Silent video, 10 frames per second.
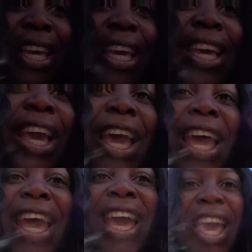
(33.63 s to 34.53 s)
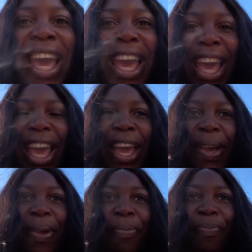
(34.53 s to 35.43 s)
Yay!
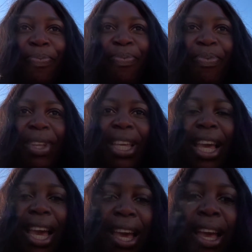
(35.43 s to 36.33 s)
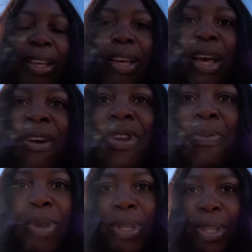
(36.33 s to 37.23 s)
Yeah, I haven't
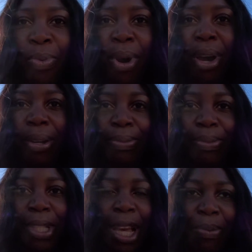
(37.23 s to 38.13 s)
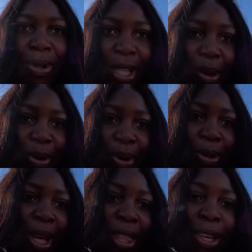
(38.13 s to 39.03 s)
uploaded in a while. Same old, same
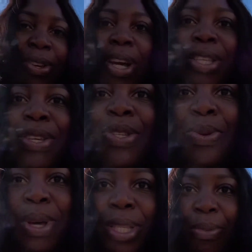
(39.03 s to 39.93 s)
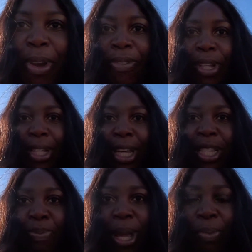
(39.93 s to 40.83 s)
old. I think you guys are used to it, so I'm not even going to
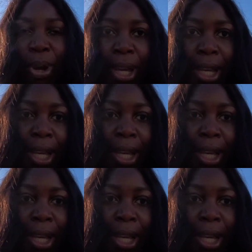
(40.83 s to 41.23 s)
explain why.